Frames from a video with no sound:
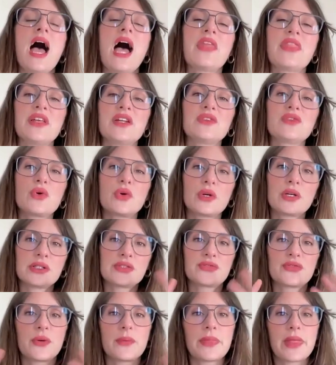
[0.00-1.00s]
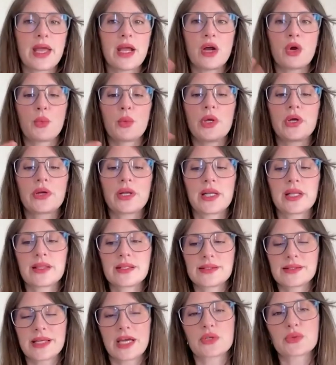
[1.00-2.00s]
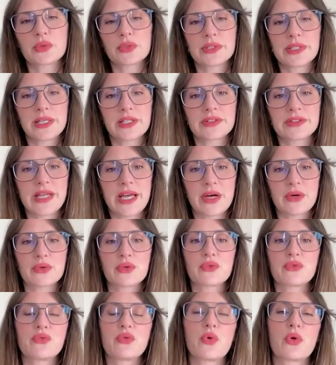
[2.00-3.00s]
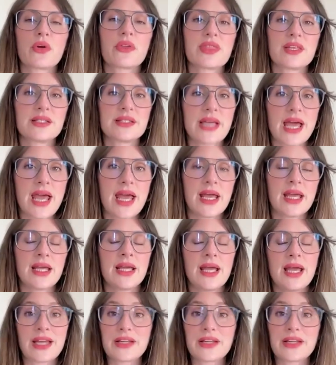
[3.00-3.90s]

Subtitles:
And then, of course, from there, we are getting the schedule nailed down for the day.